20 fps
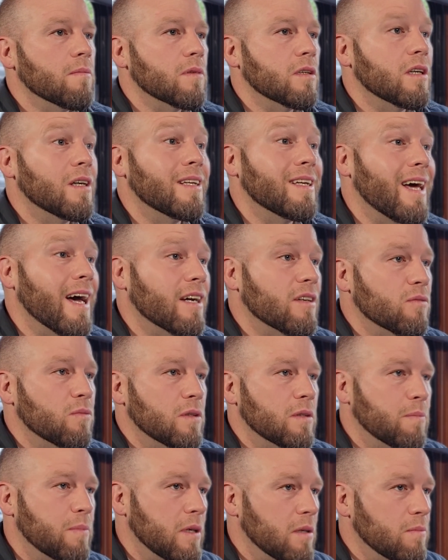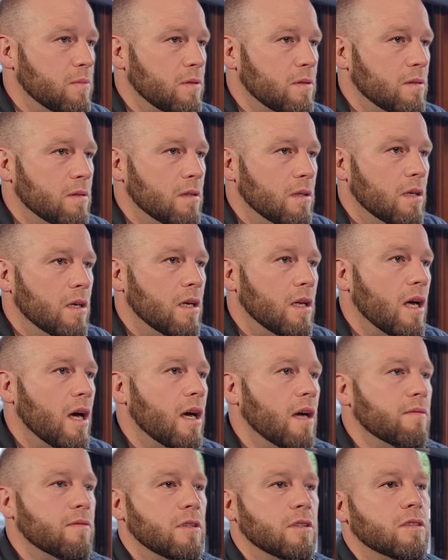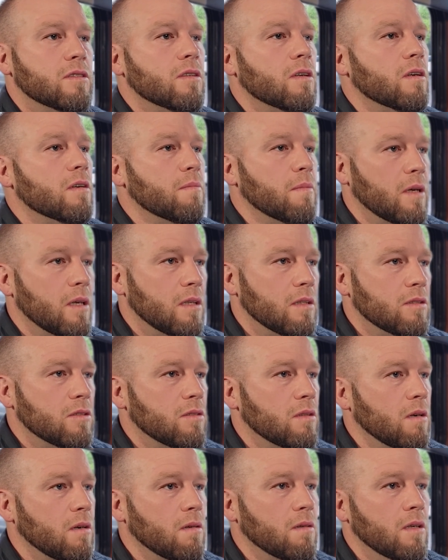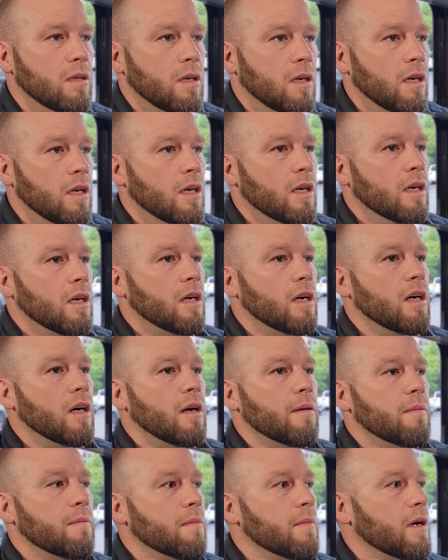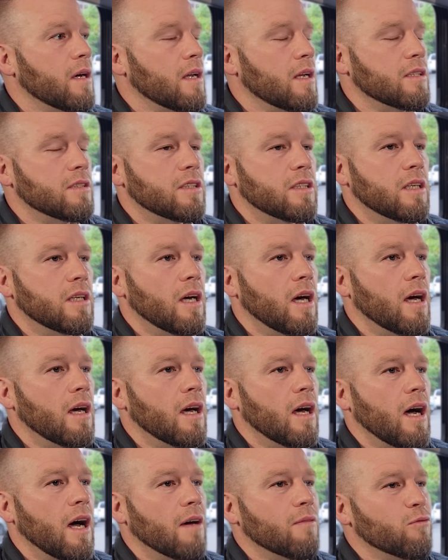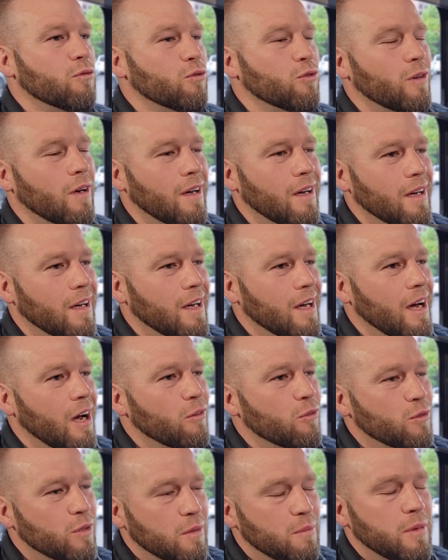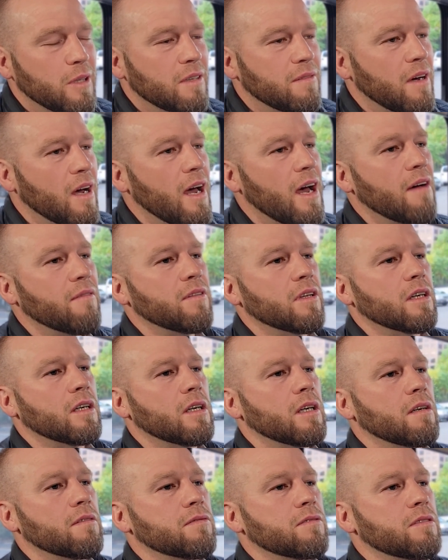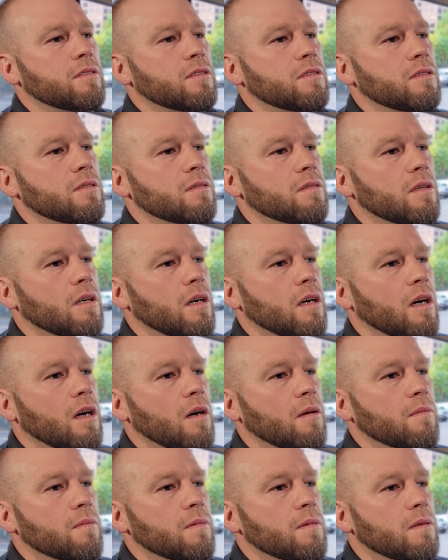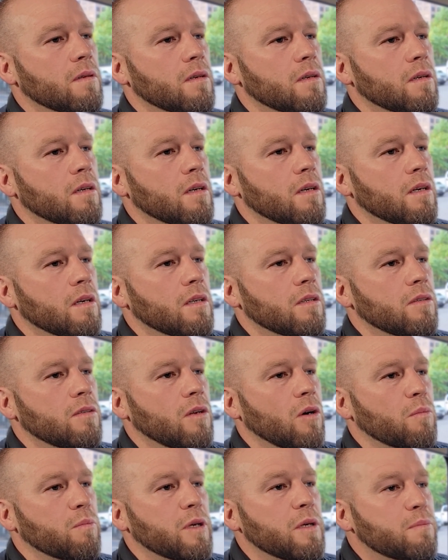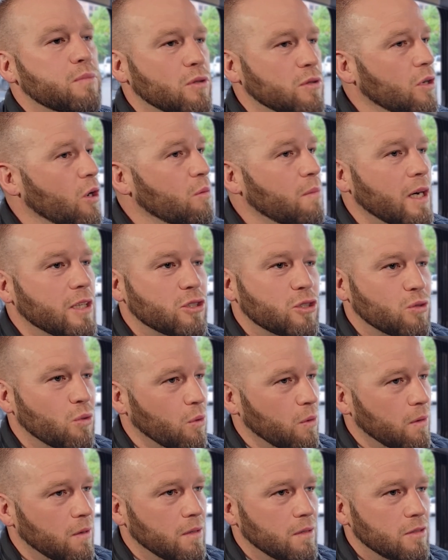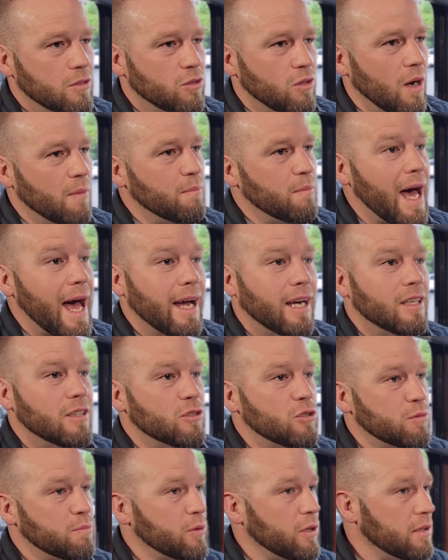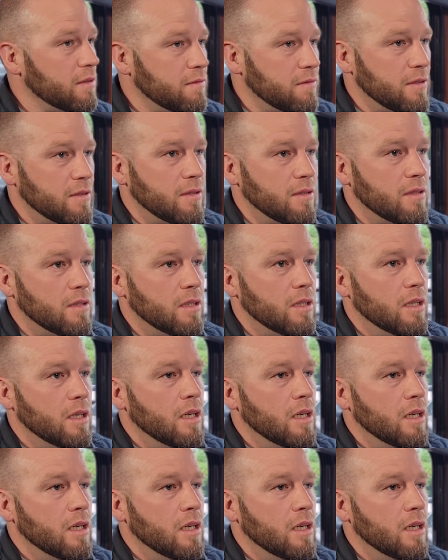connect with people, and I have discernment. So Man, I really believe I have the gift to, people know my story. So I'm back in Springfield